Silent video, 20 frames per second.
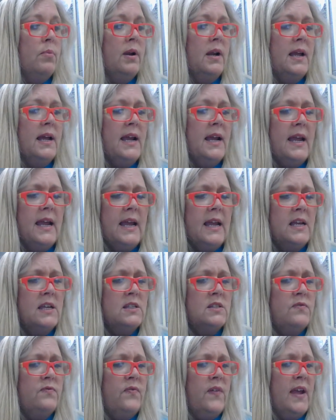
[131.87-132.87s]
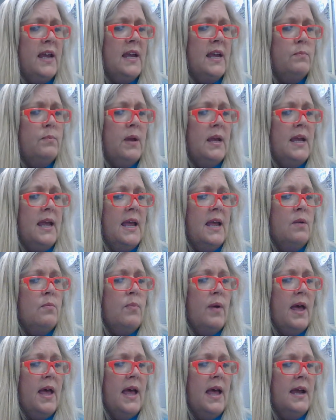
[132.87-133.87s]
"Please feed me," he
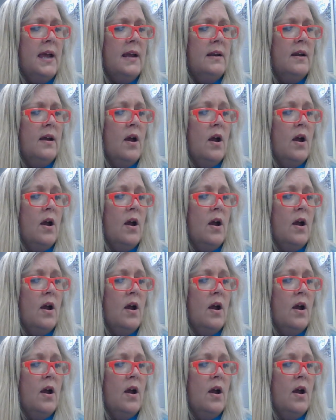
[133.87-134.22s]
begged,